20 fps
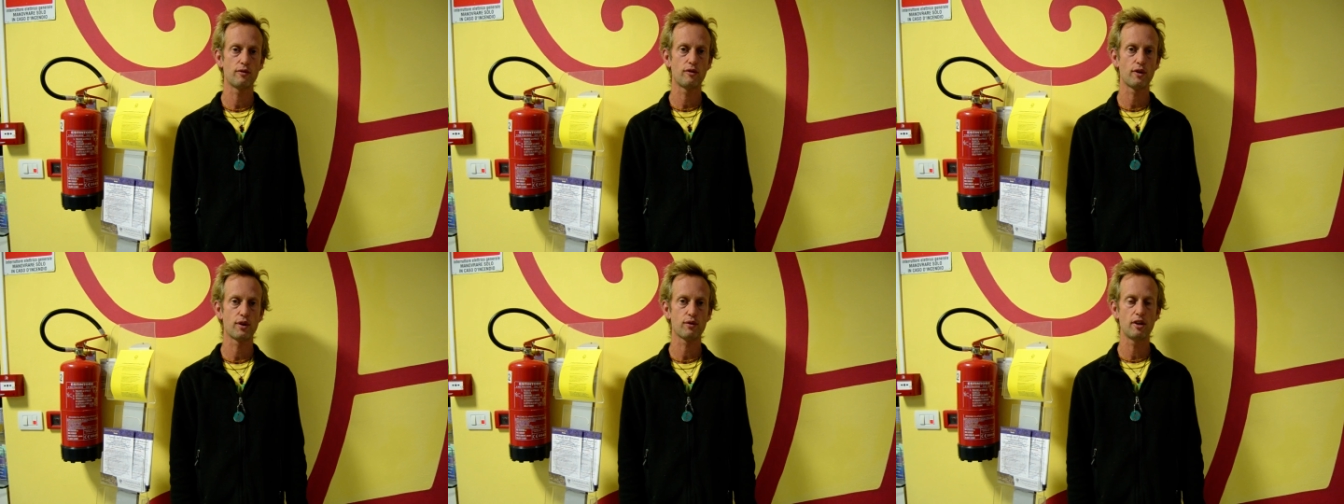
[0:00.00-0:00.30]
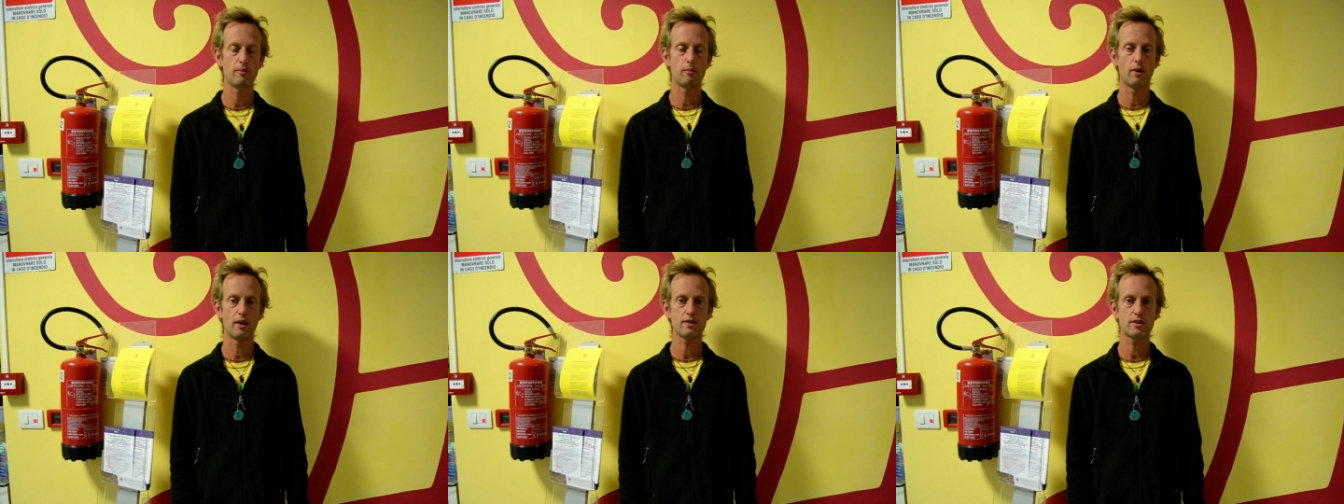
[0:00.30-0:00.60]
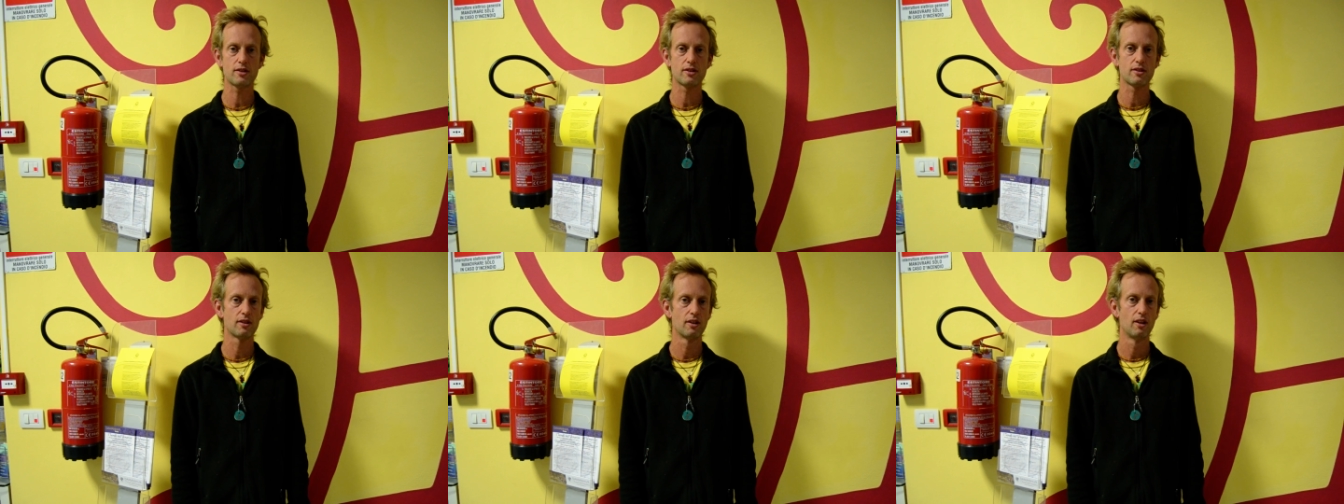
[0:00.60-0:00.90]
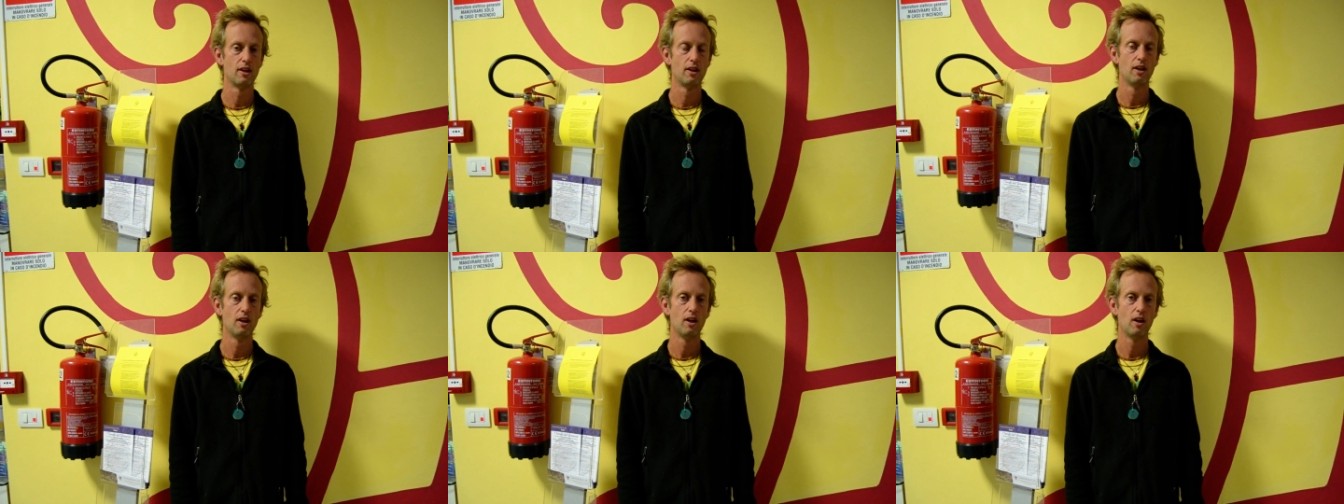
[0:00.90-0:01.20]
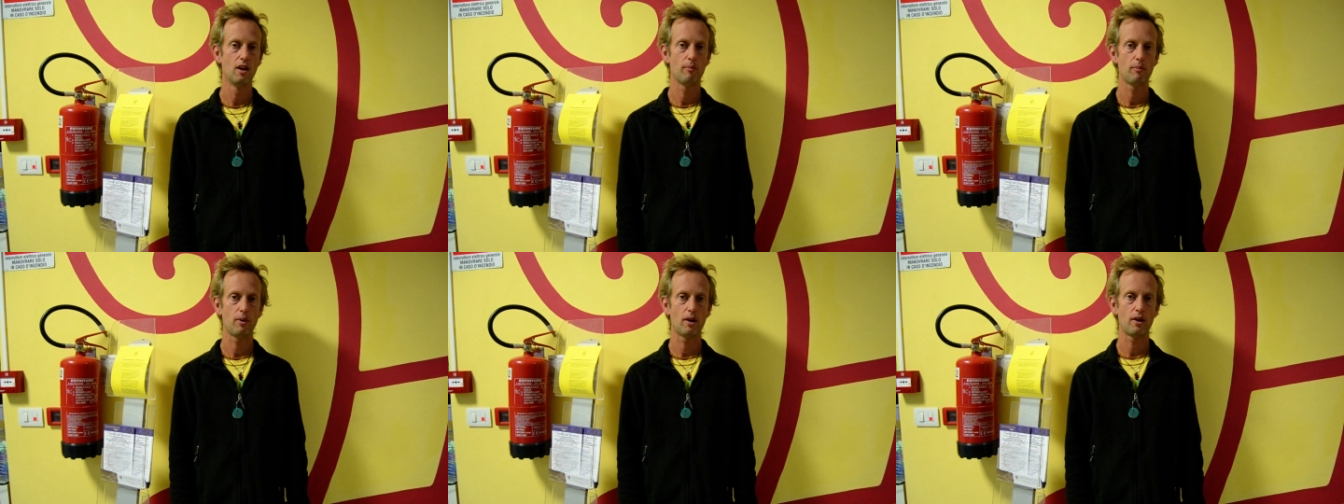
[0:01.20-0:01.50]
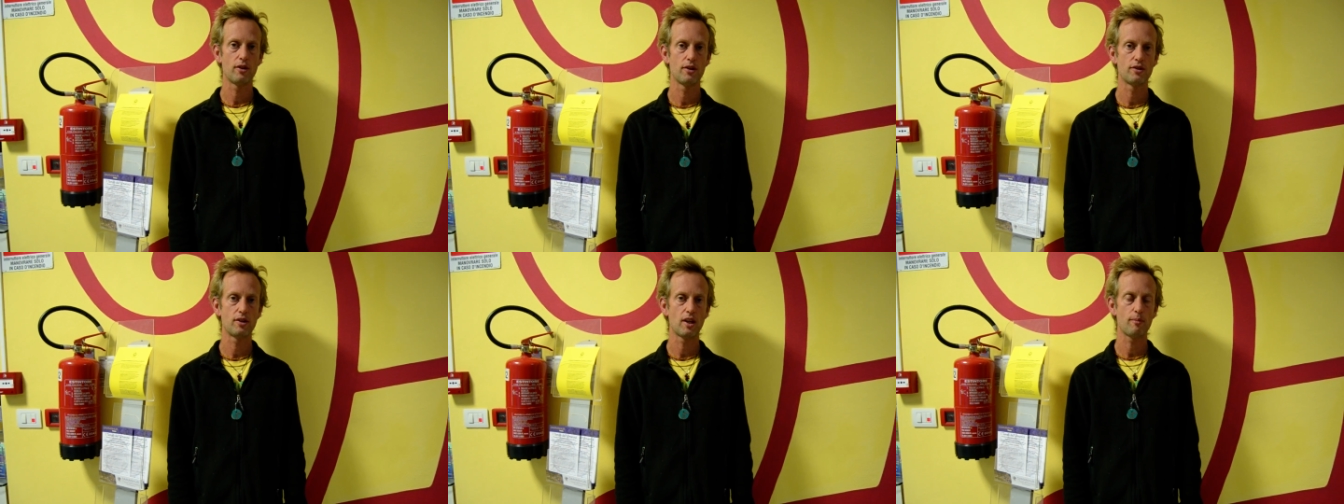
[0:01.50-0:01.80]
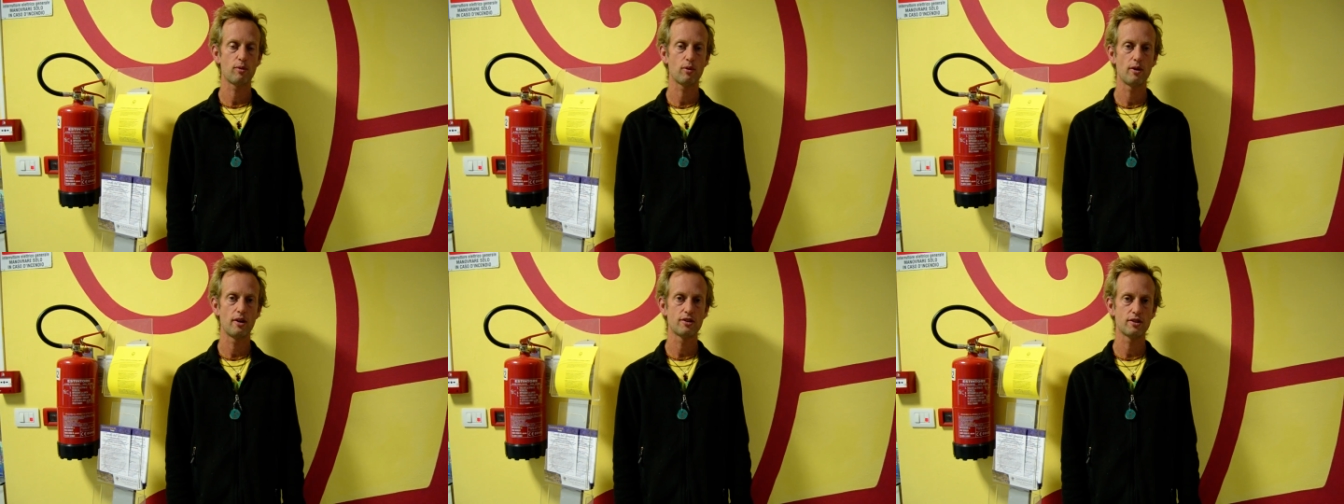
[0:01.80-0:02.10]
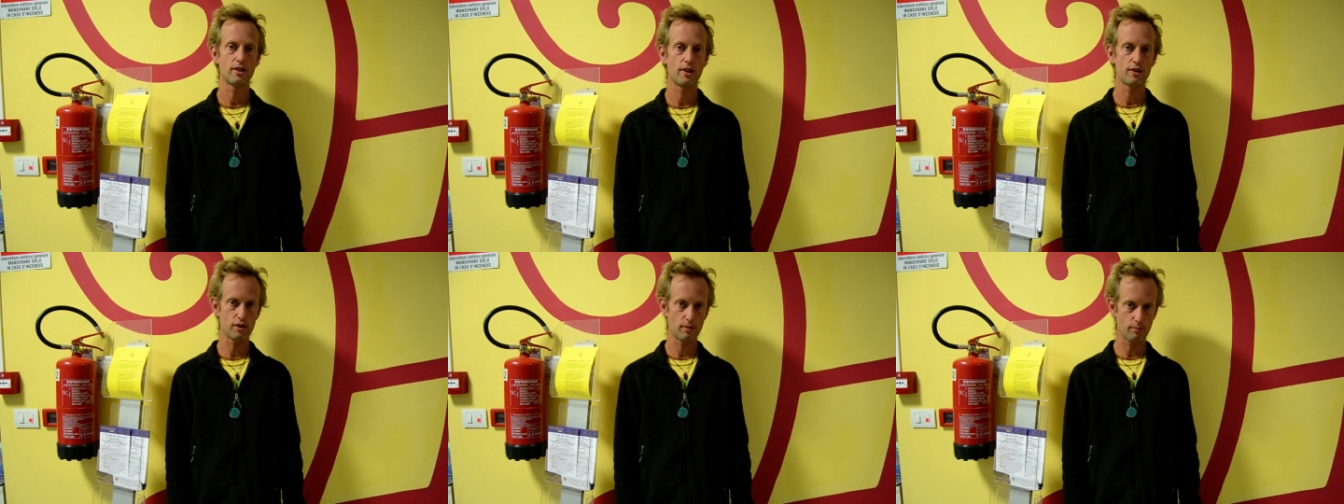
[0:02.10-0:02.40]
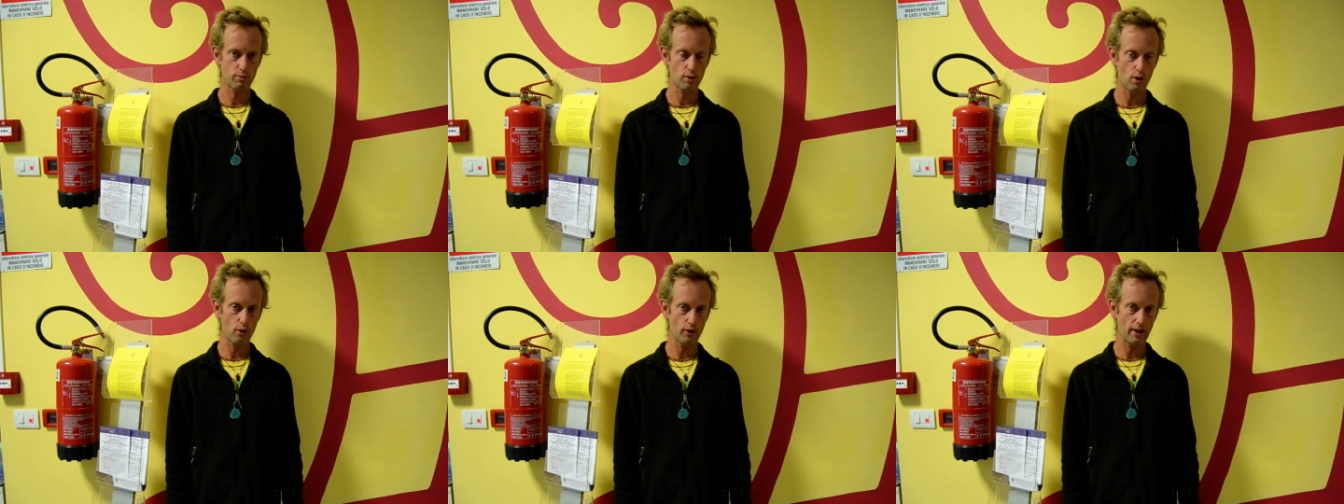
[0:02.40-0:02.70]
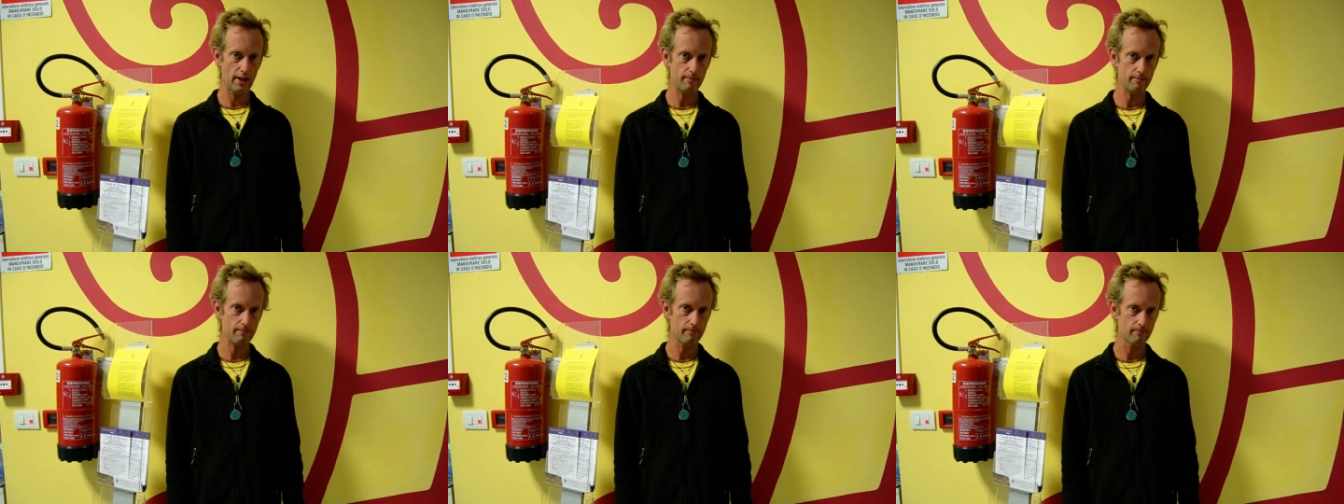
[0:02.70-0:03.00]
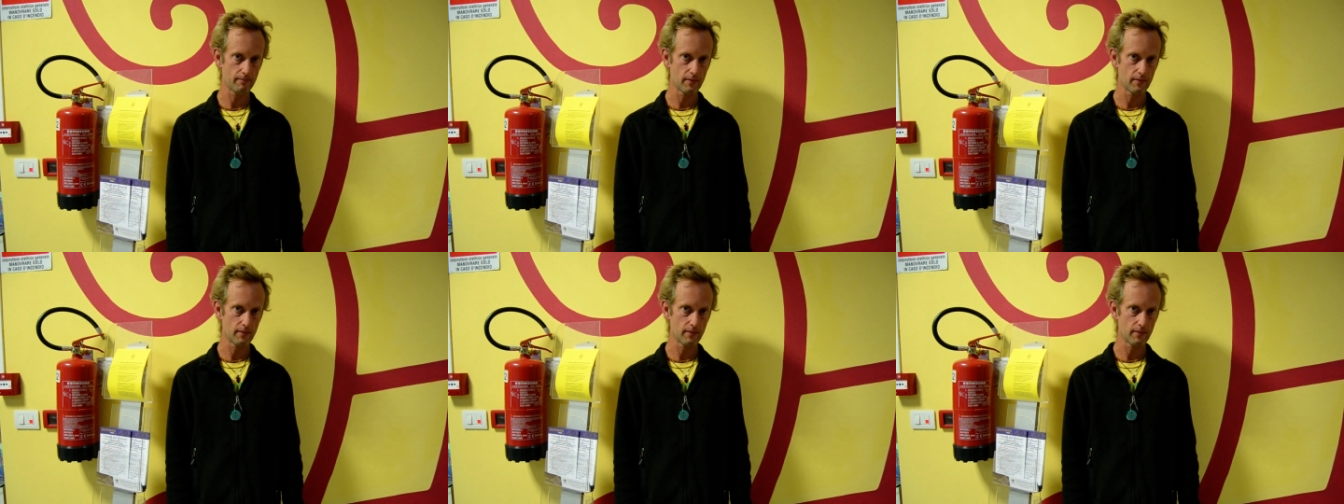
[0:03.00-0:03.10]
for three months, part of the Temporary Citizen Program.